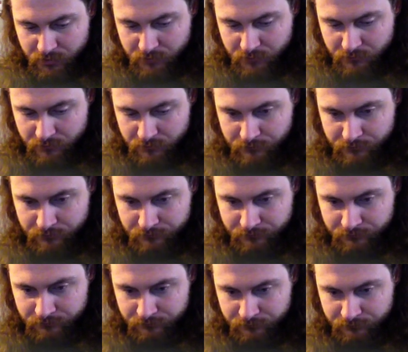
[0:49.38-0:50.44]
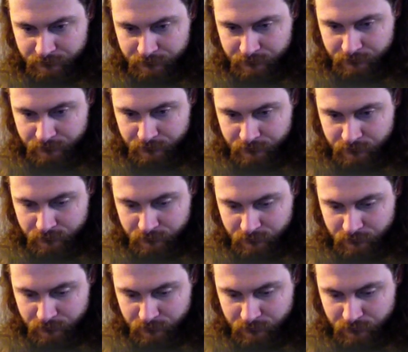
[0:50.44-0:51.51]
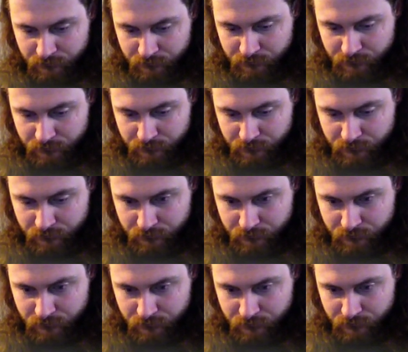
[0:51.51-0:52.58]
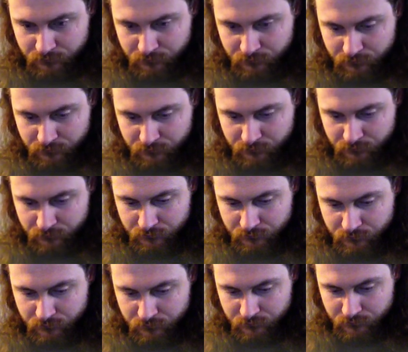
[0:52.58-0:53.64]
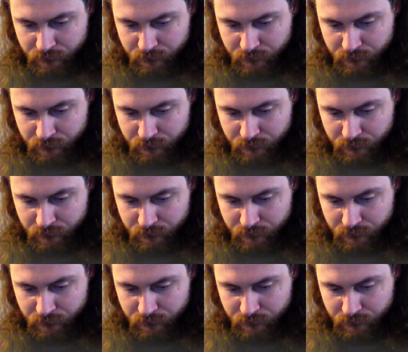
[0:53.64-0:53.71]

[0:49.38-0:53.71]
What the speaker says: Nobody speaks.